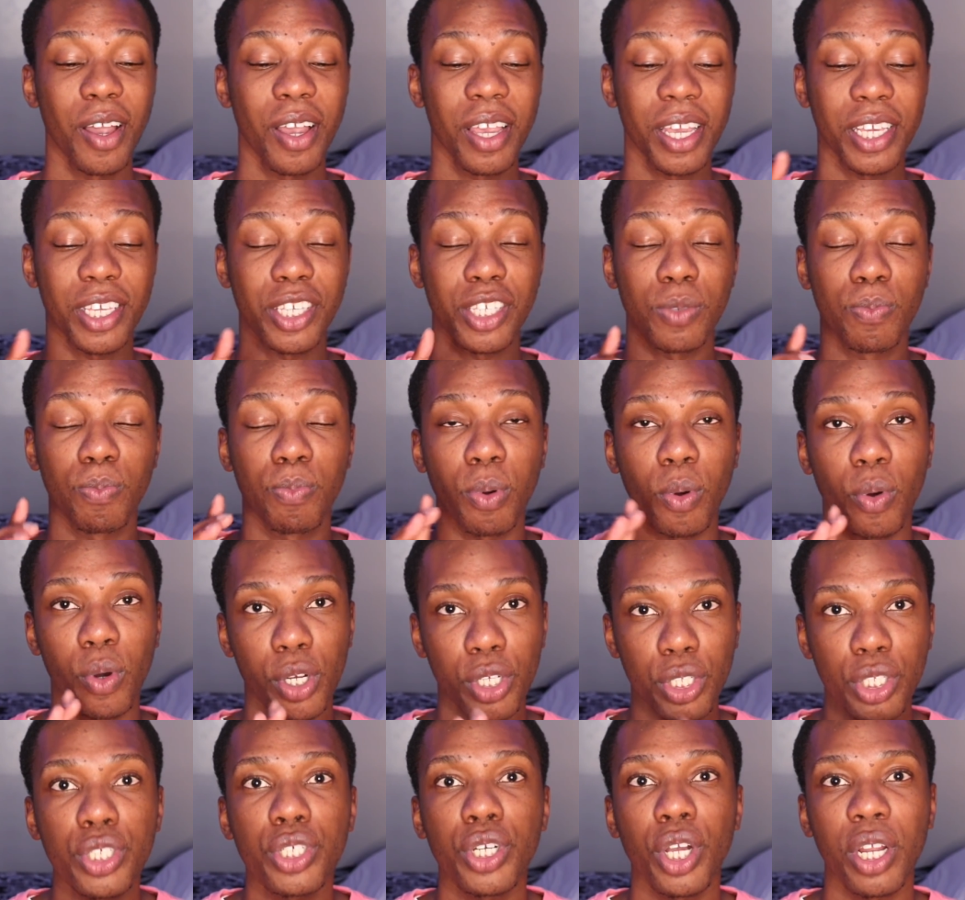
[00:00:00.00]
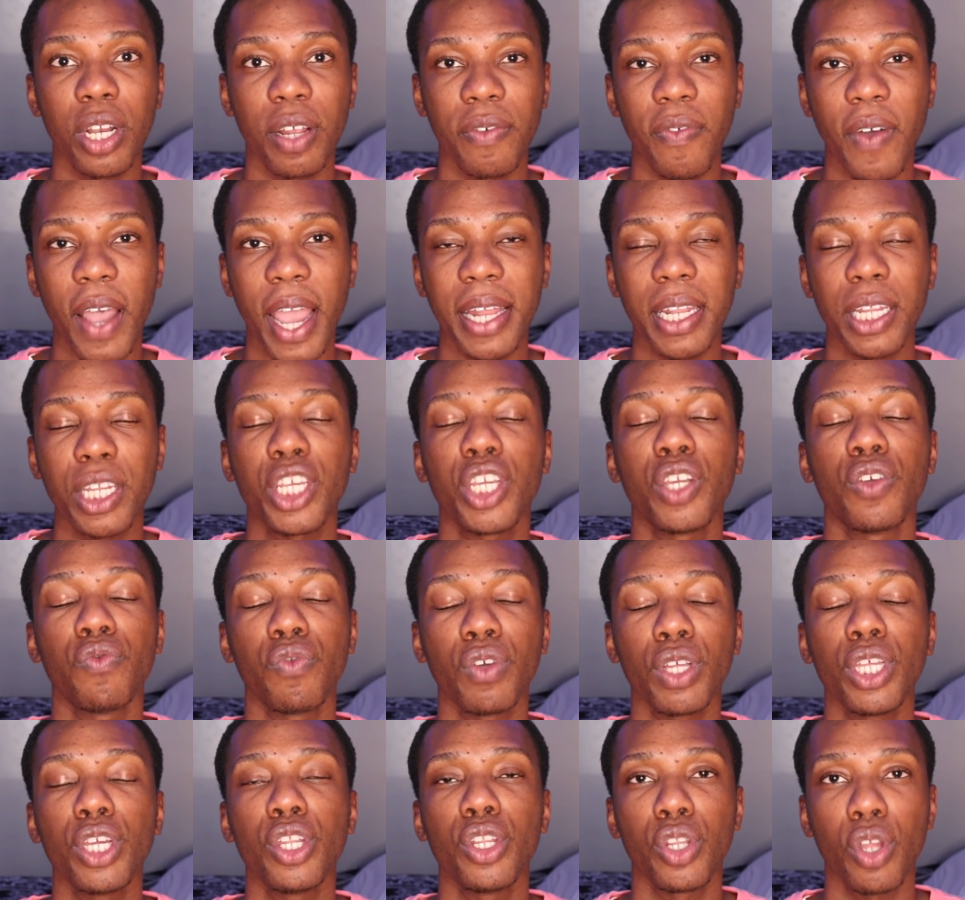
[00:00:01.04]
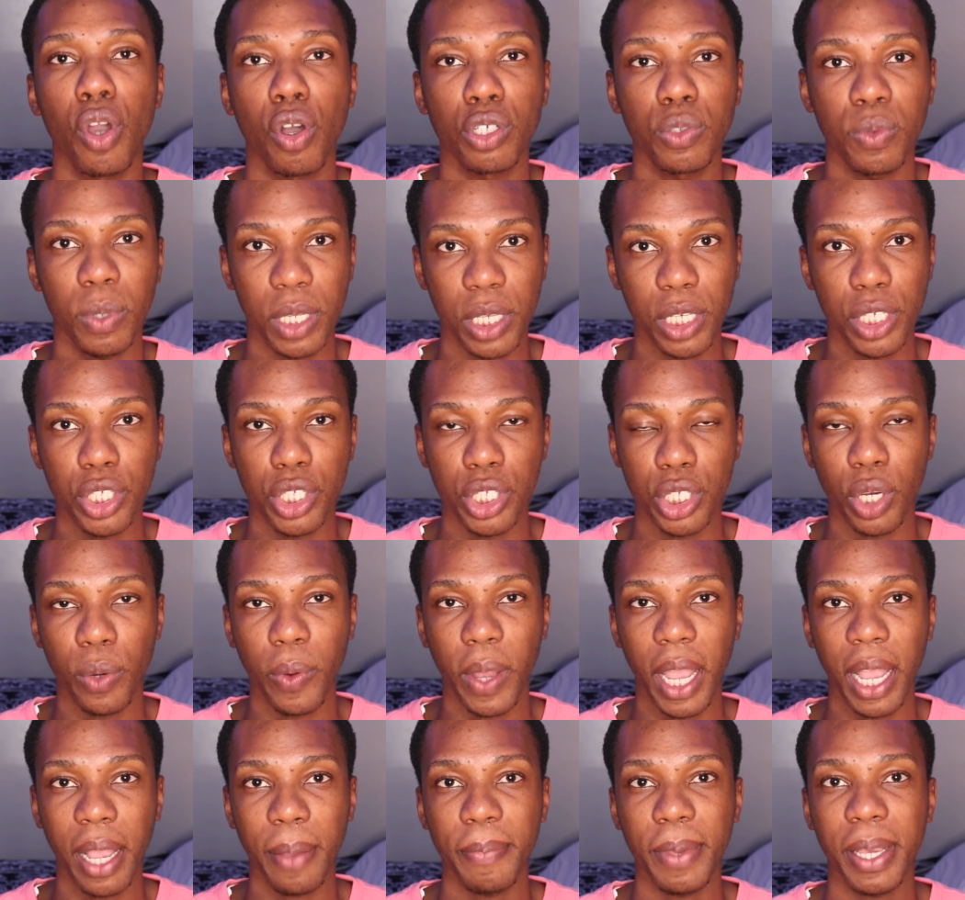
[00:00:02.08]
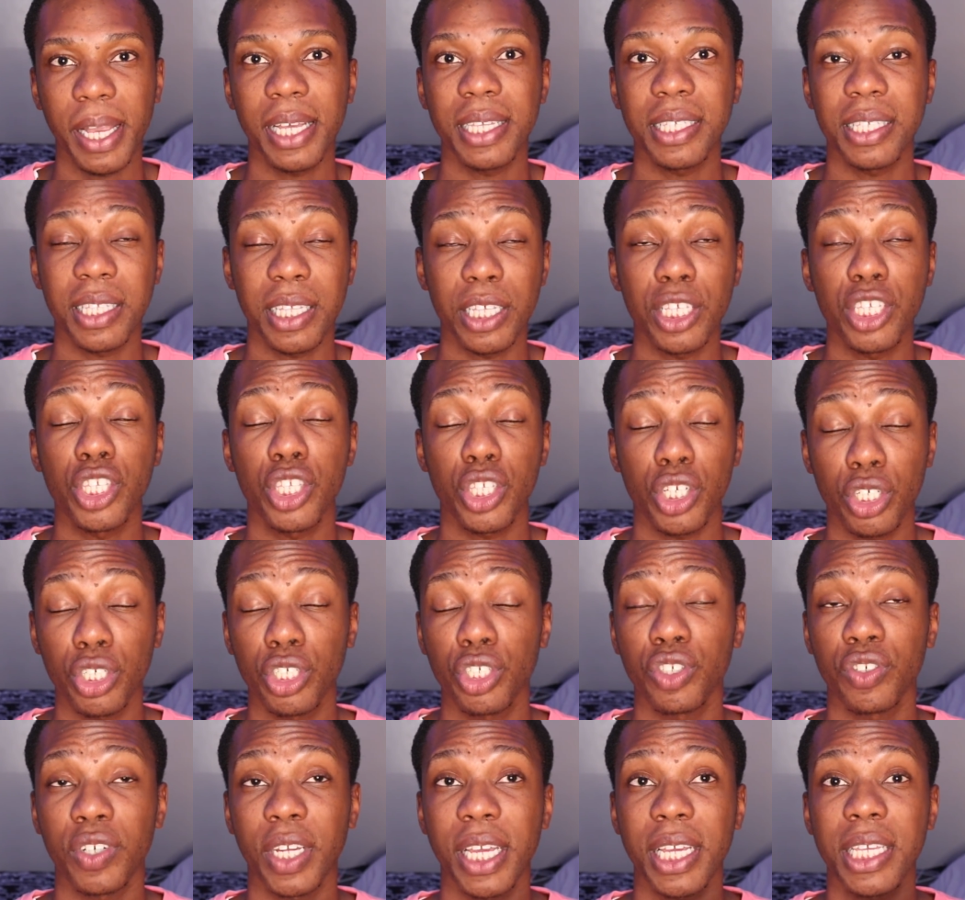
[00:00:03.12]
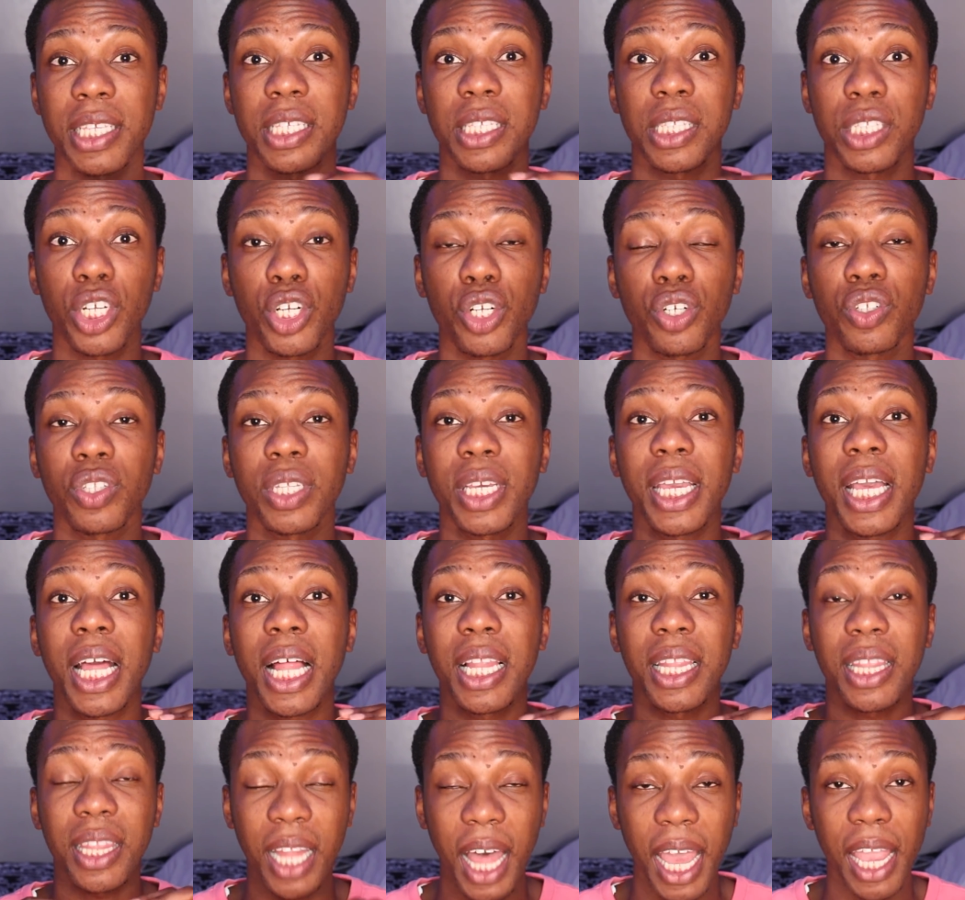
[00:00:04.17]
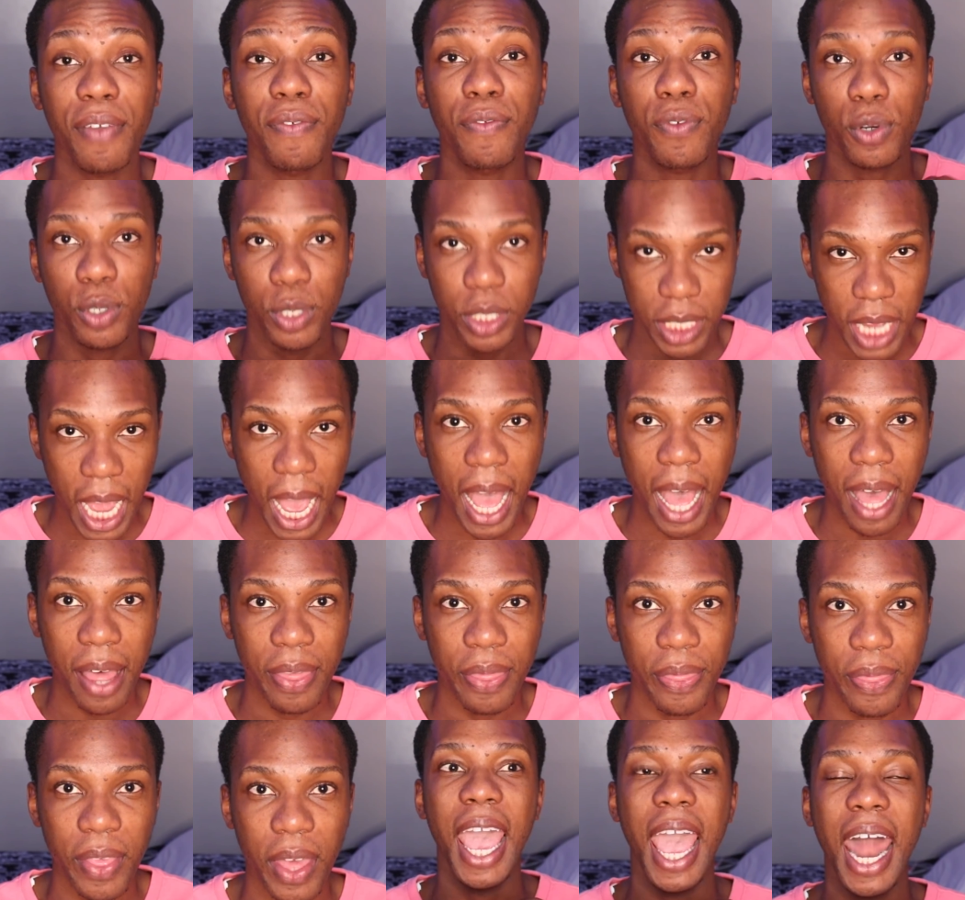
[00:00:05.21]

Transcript: He's board certified and he really knows what he's doing, because this surgery is literally life or death.